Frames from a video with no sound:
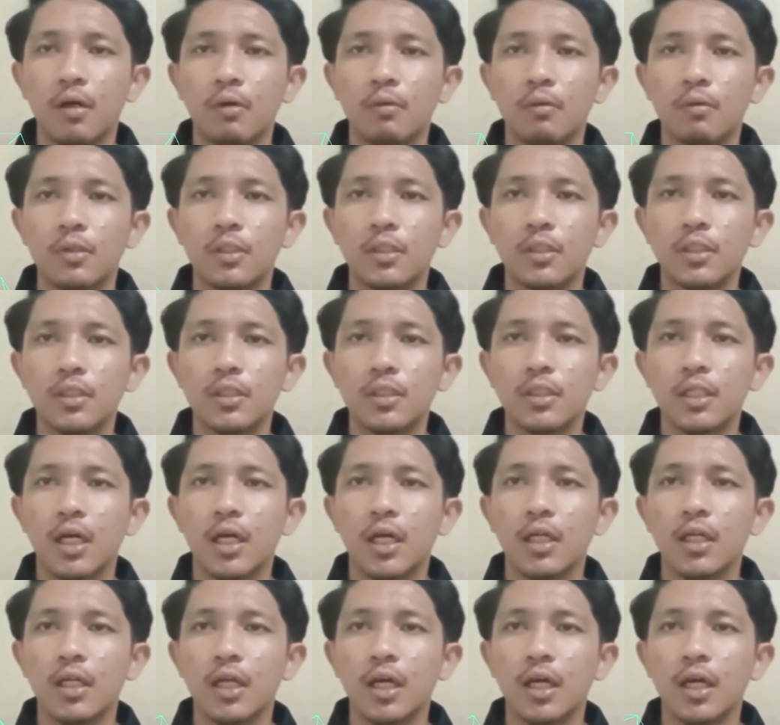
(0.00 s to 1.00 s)
which is
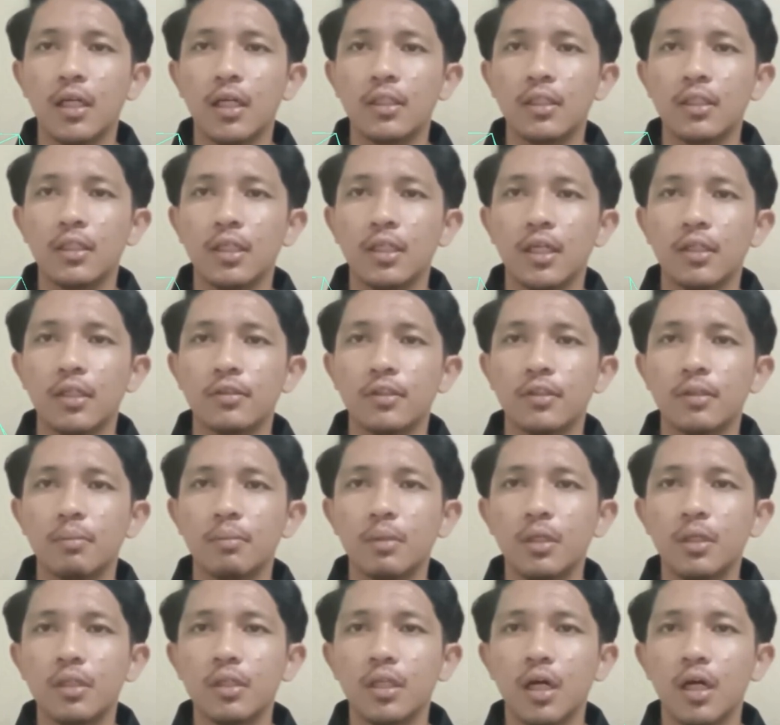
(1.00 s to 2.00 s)
I
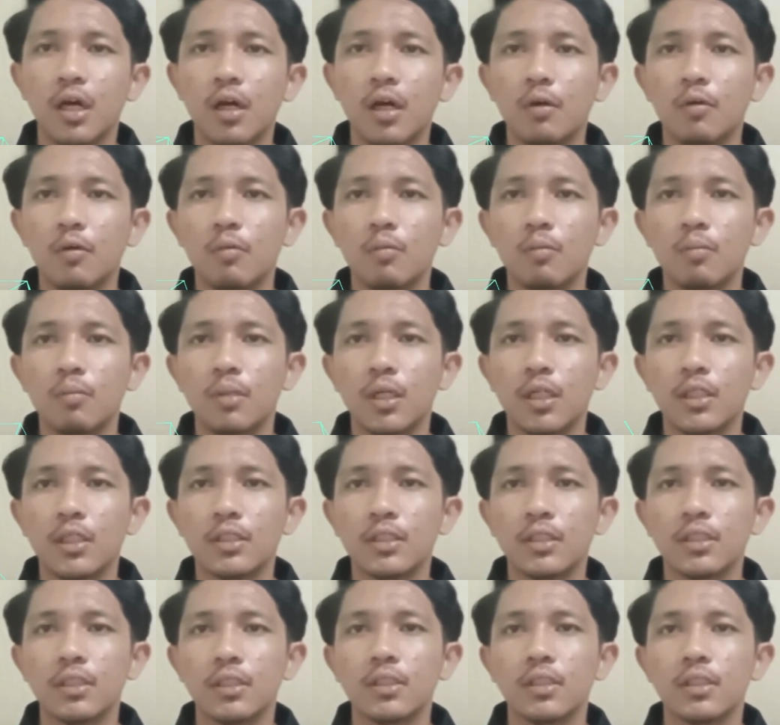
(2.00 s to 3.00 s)
underestimate how
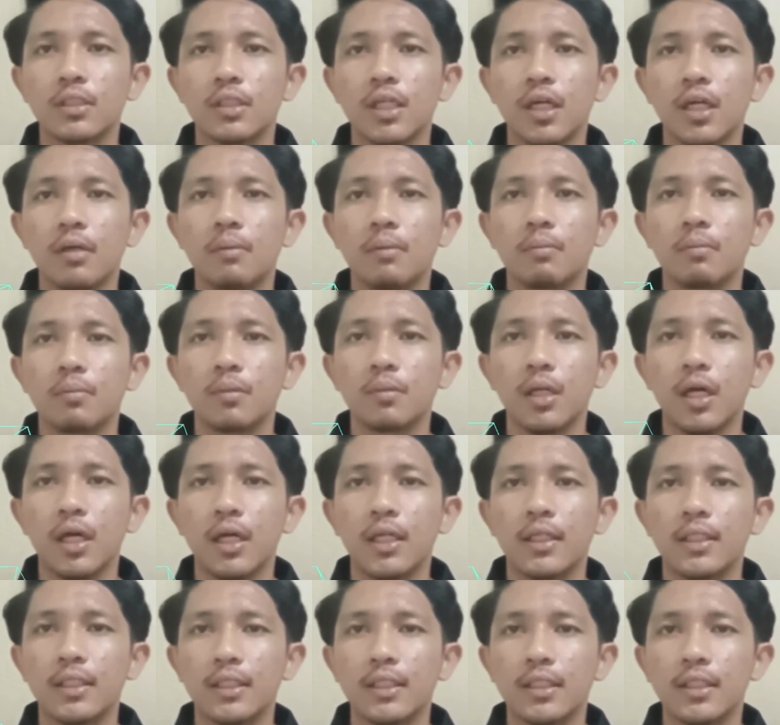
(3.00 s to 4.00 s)
much time
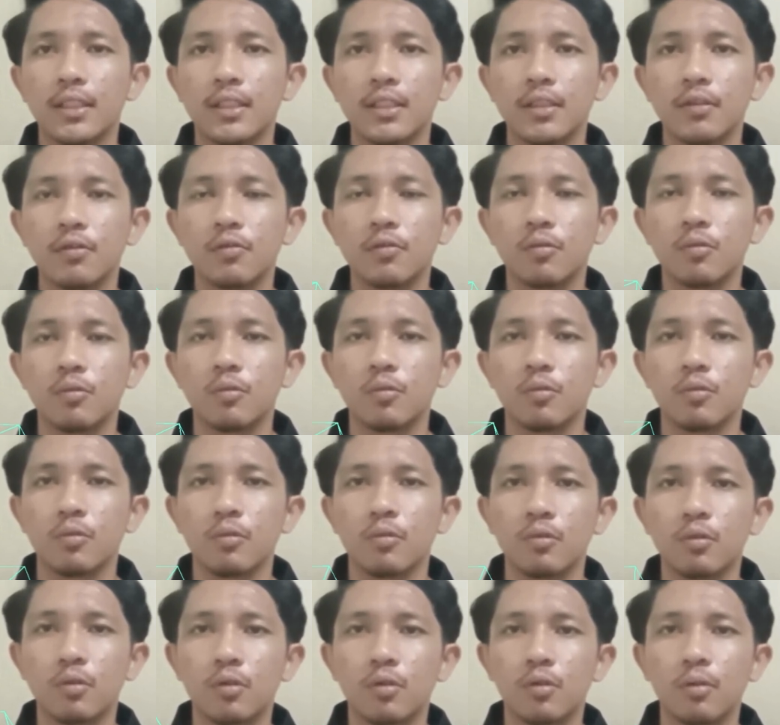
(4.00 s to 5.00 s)
I needed
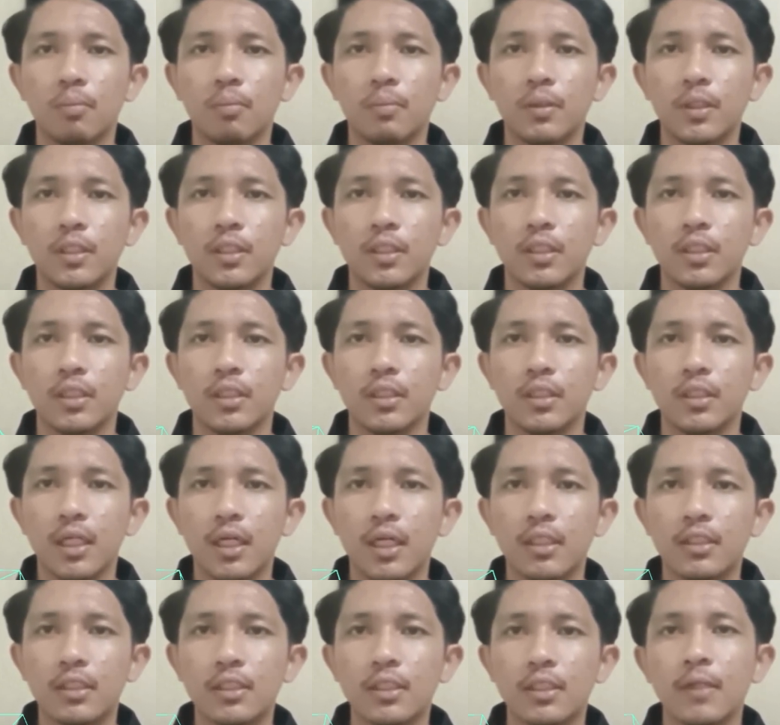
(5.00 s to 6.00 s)
to complete the
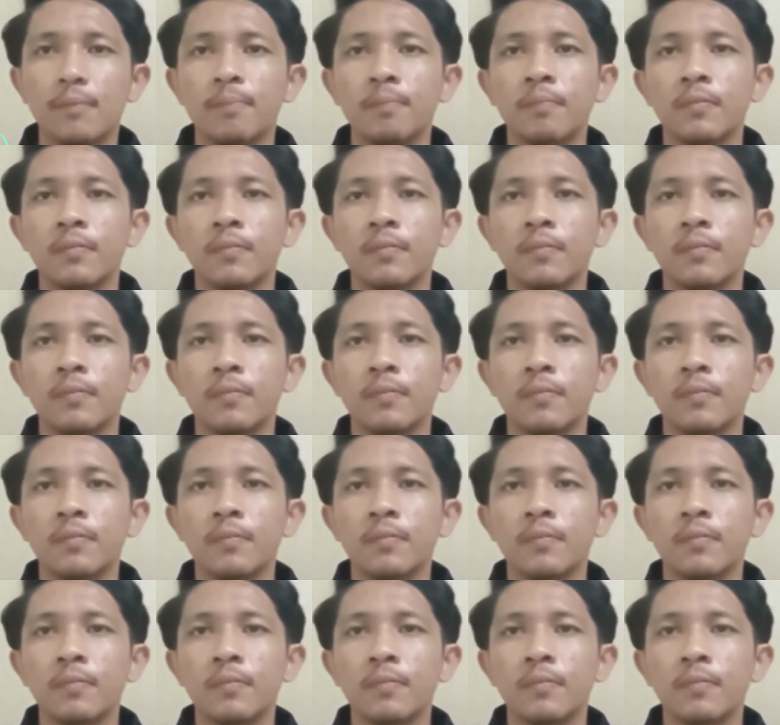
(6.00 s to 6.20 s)
task.